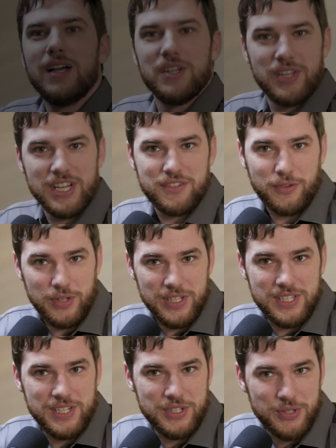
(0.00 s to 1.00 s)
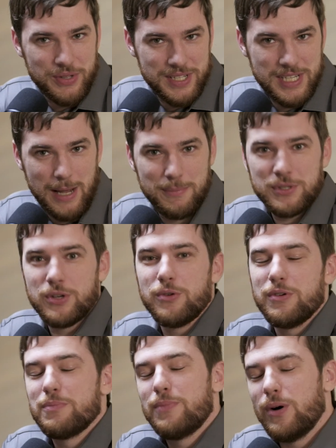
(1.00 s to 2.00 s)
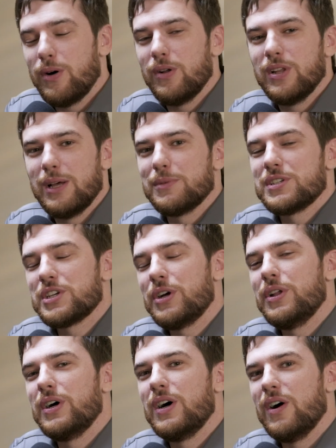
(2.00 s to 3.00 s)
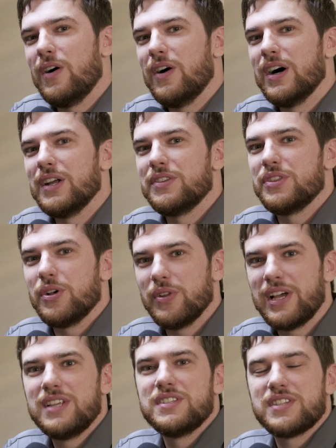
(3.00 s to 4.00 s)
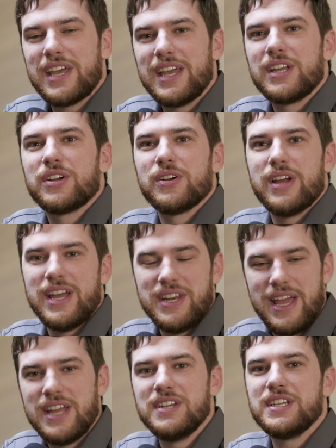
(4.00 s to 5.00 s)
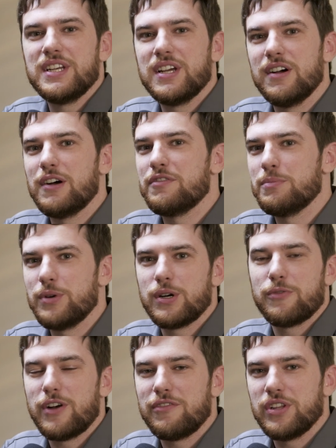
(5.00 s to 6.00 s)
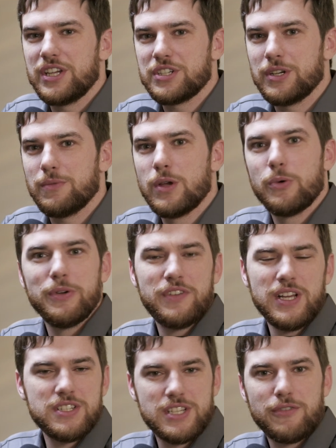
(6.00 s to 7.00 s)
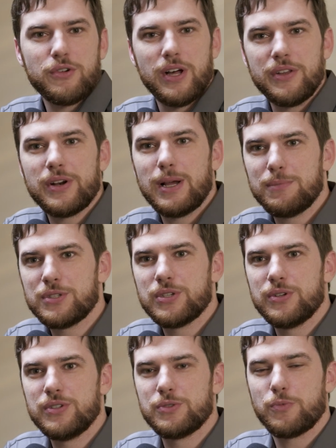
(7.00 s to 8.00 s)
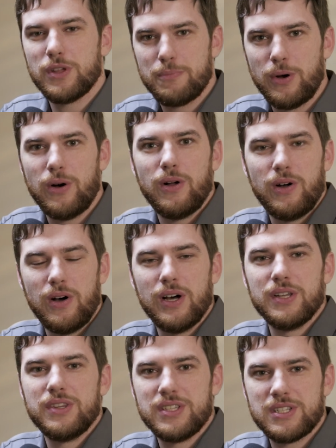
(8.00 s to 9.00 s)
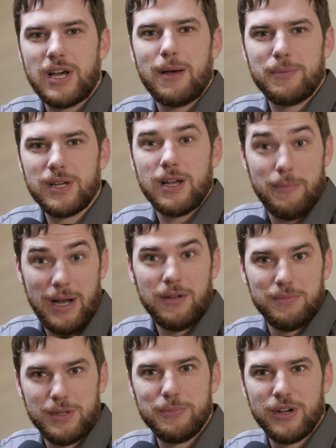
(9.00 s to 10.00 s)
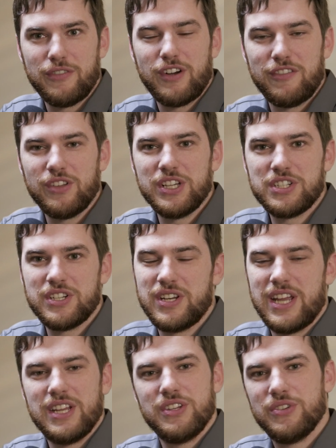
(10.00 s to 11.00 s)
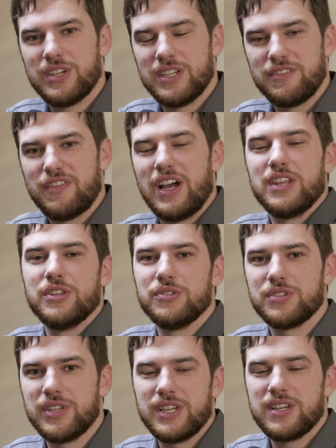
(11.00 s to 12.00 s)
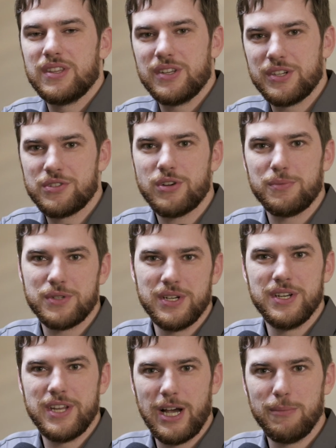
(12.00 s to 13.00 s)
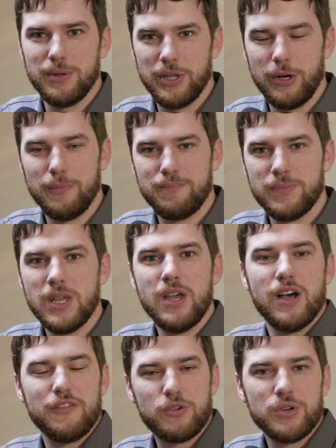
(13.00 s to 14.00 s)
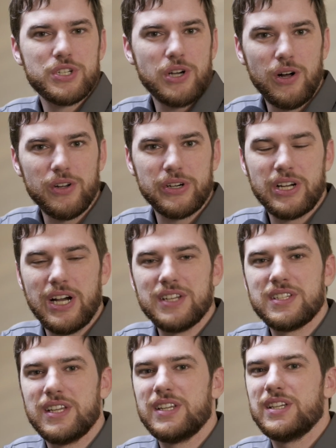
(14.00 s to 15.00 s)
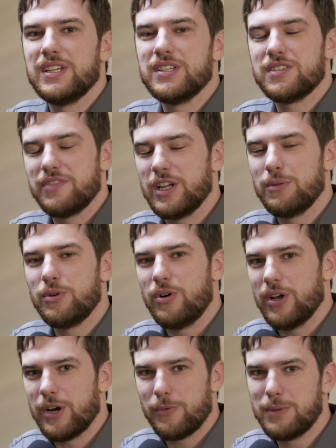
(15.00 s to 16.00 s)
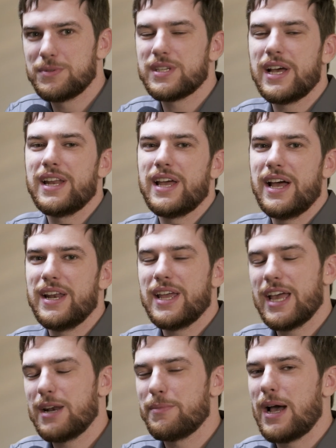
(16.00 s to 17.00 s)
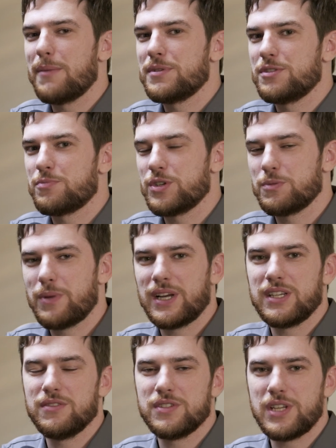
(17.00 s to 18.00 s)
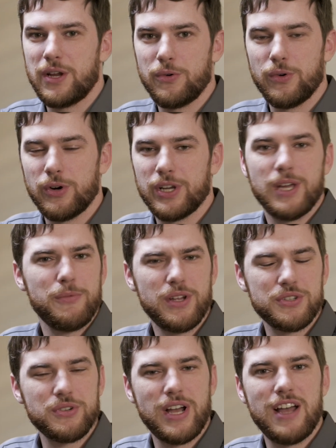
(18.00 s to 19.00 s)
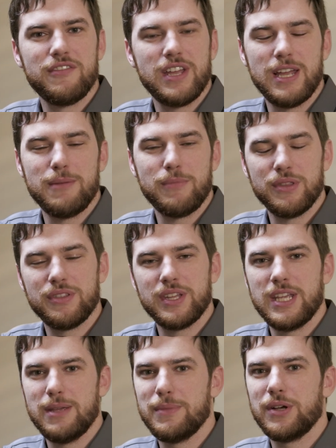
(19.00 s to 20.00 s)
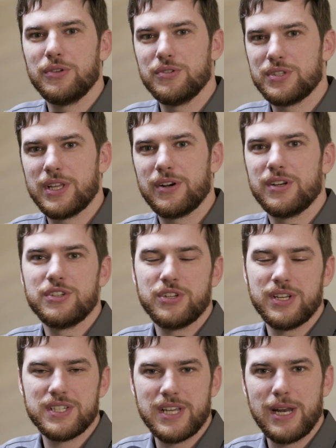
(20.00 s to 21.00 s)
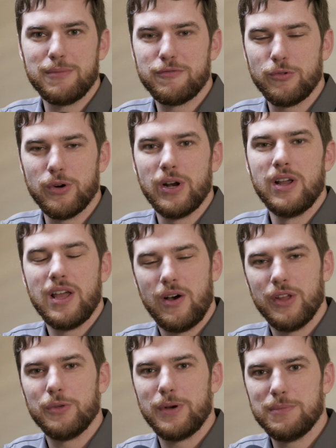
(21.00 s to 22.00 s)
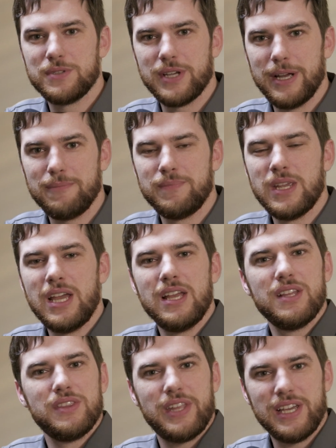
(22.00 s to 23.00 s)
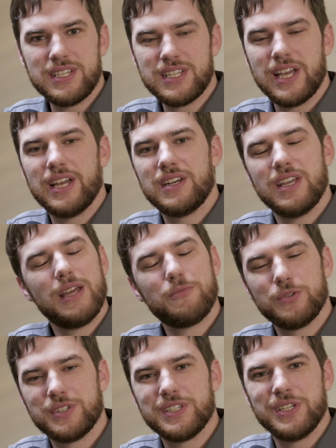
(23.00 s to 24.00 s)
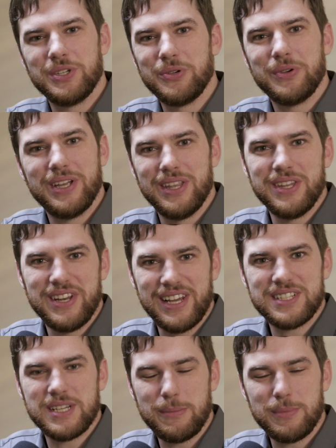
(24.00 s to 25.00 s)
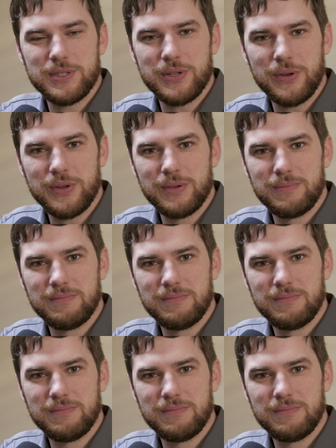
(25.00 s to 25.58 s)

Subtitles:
Thanks for listening to this episode with Paul Lamicela on the lens, anchor, and ending of the book of Revelation. We've done several other episodes with Paul on this topic about the book of Revelation, and you can find those linked in the description down below. Of course, all our content is available on our website at anabaptistperspectives.org, and we also have a monthly email newsletter that you can sign up for on the website. Thanks again, and we'll see you in the next episode.